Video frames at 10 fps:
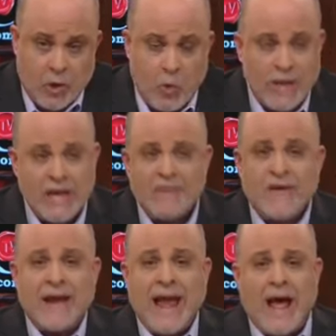who
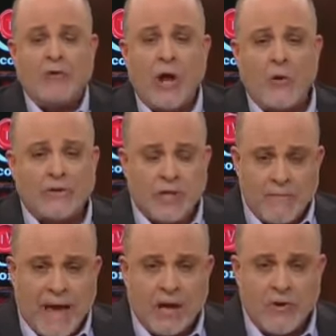even now know as
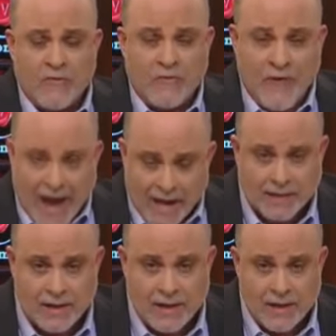a matter of
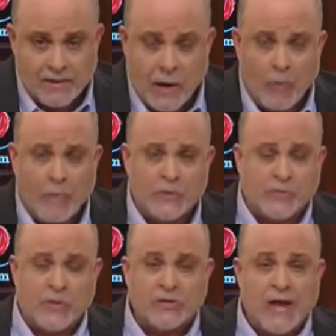fact that what
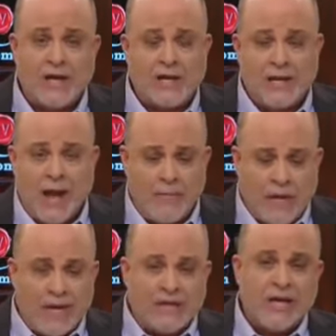was presented to
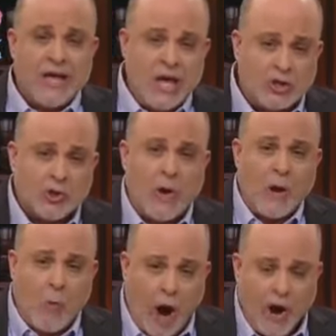them to issue
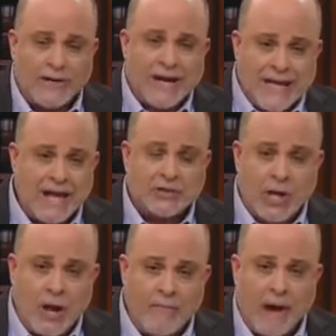a warrant
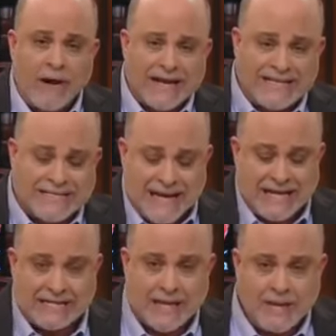against an American
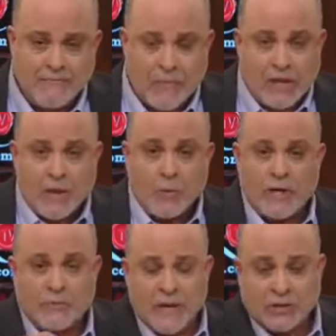citizen
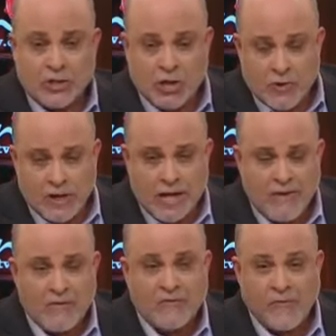was
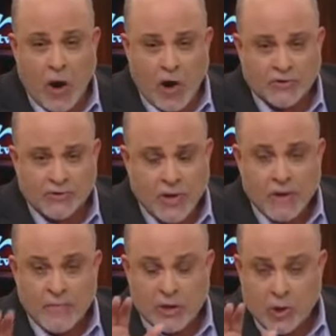materially false
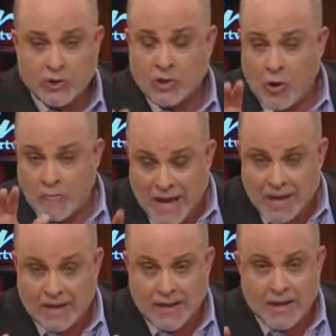because it
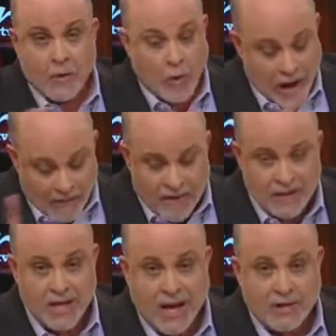omitted
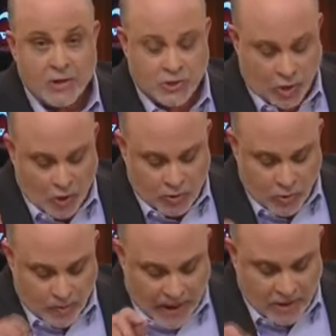everything I just told
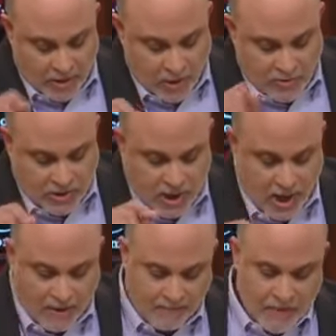you about the
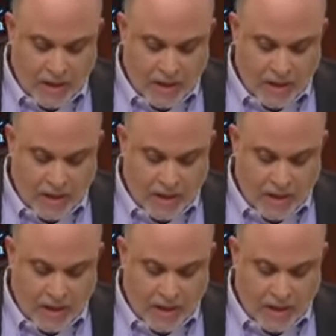dossier?